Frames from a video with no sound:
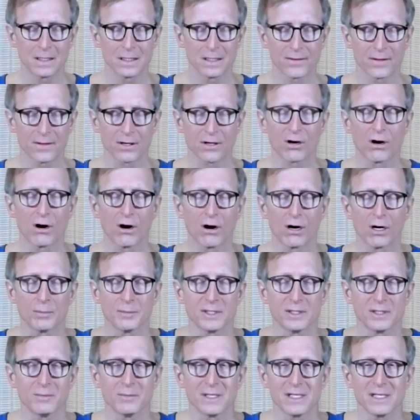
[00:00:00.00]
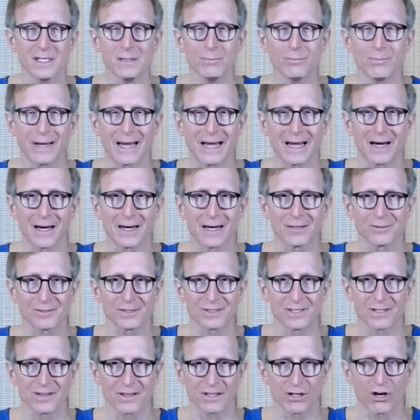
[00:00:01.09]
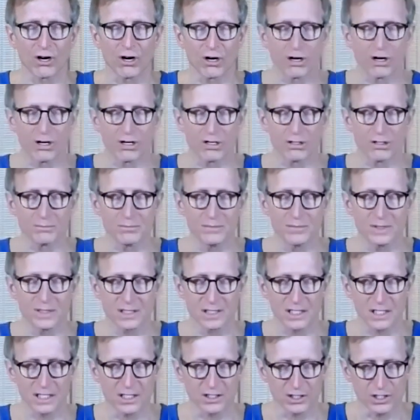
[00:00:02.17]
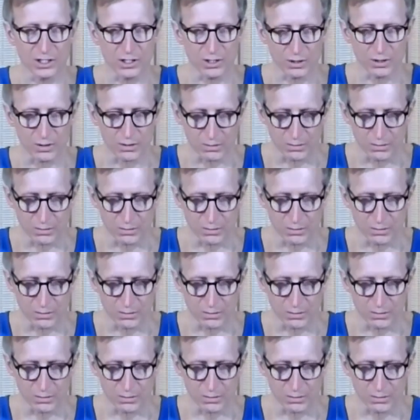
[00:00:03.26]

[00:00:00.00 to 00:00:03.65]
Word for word: The calm in me bows to the calm in you.